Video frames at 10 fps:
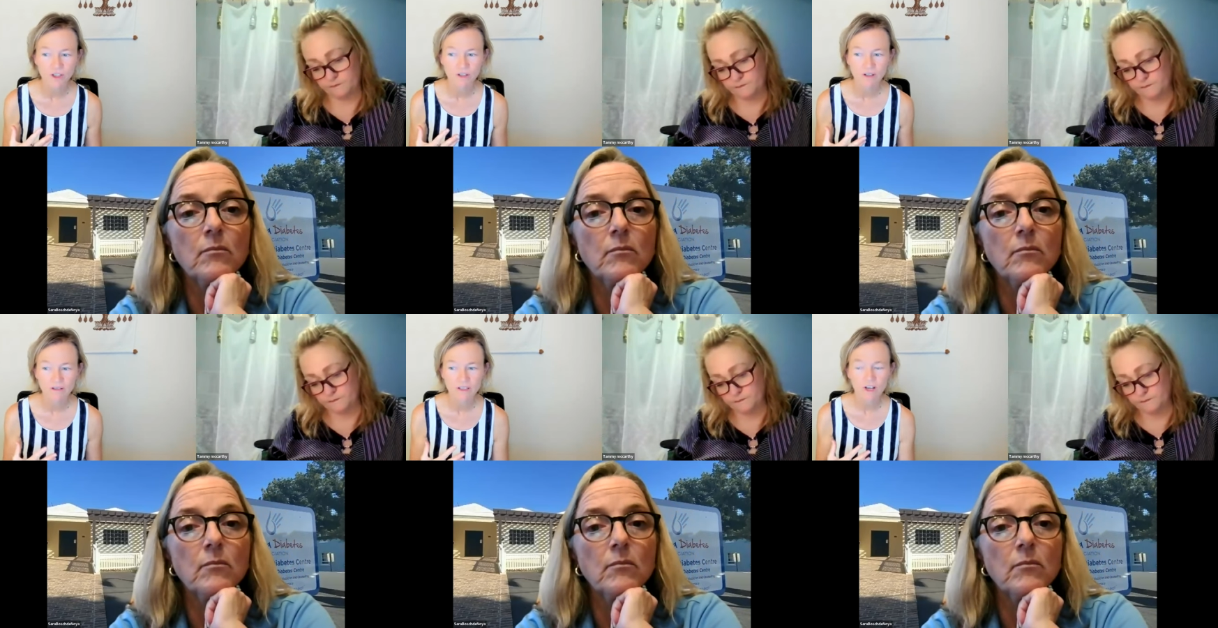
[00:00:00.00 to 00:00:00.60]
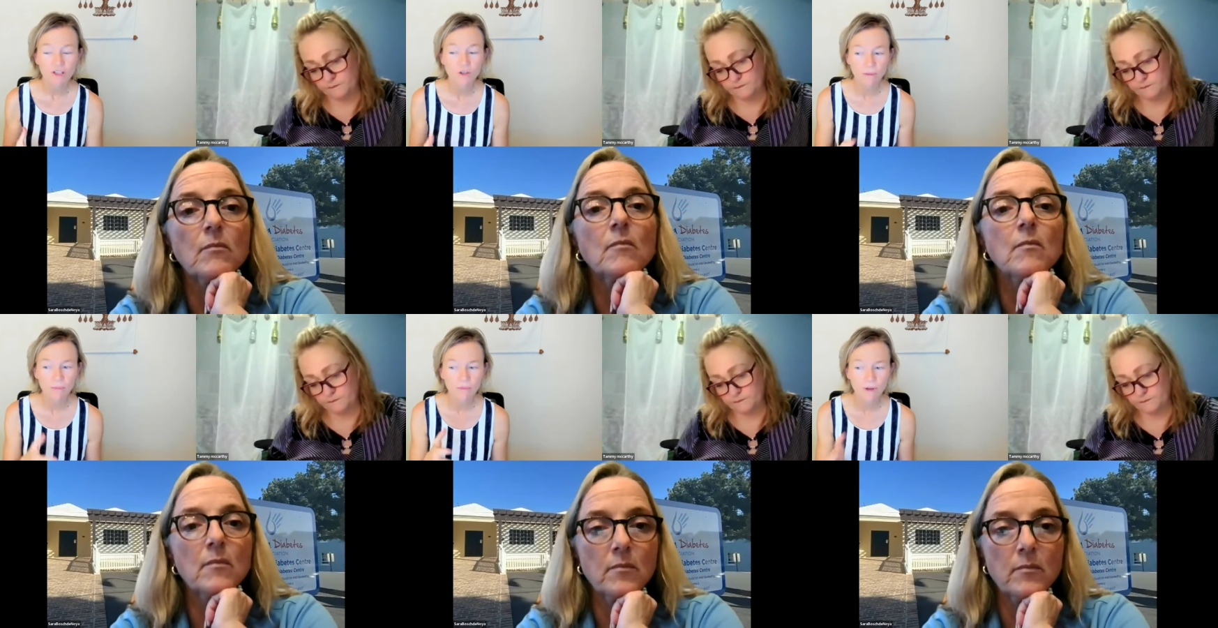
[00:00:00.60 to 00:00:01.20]
Speaker 1: sugars. So
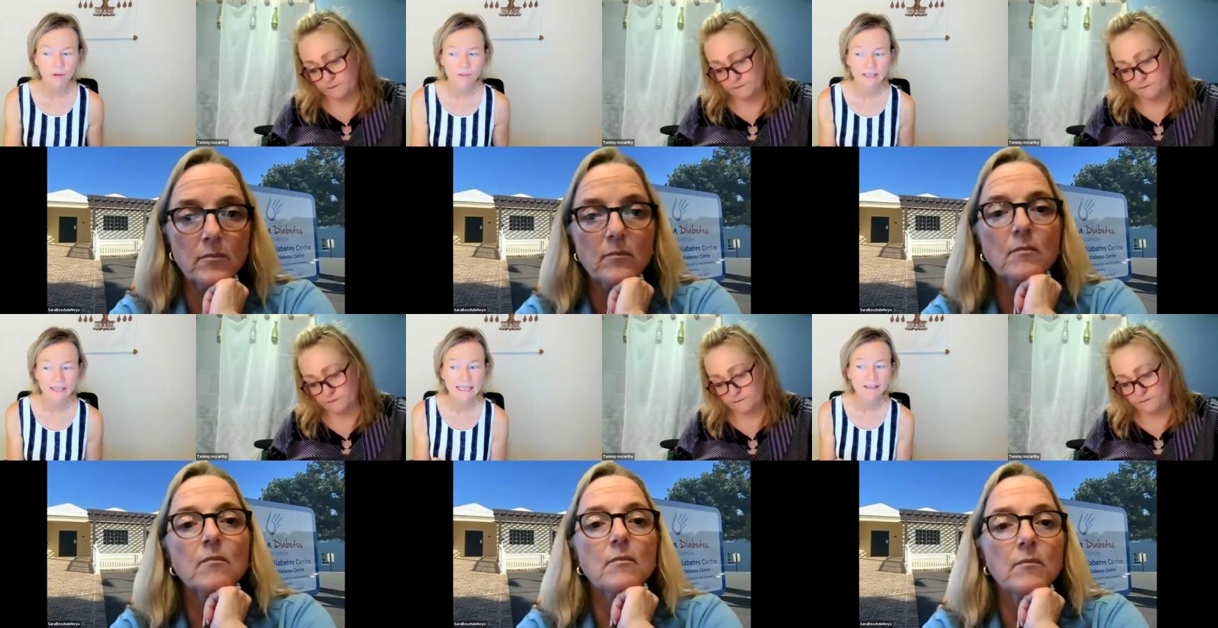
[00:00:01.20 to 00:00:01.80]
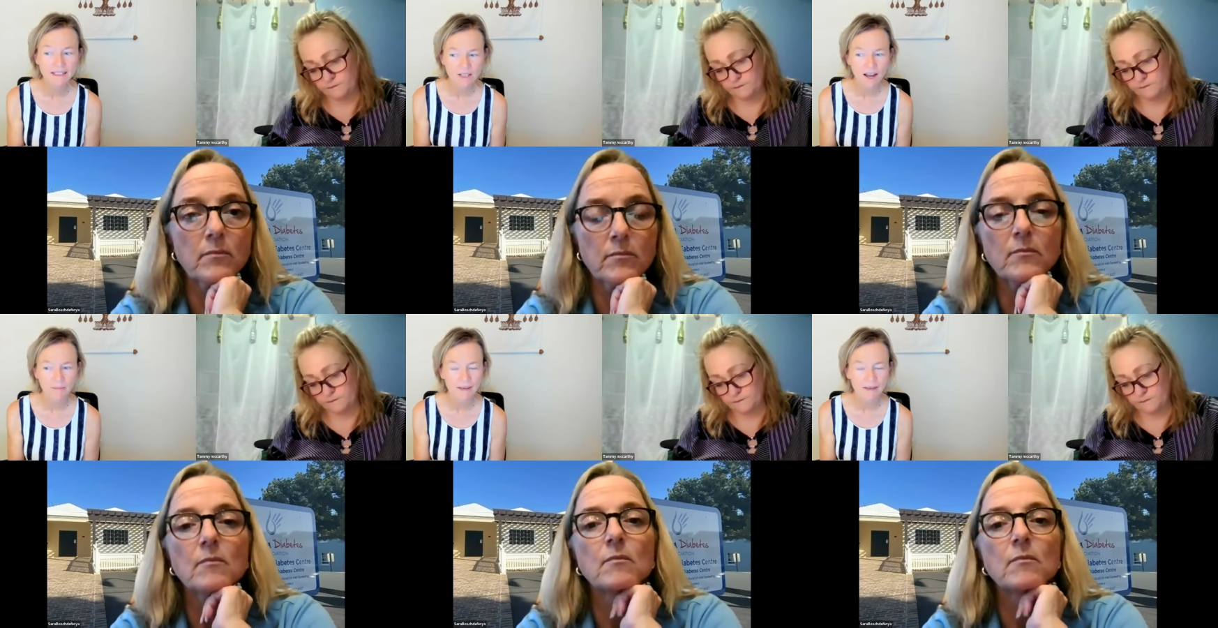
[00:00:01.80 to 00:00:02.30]
the, the healing time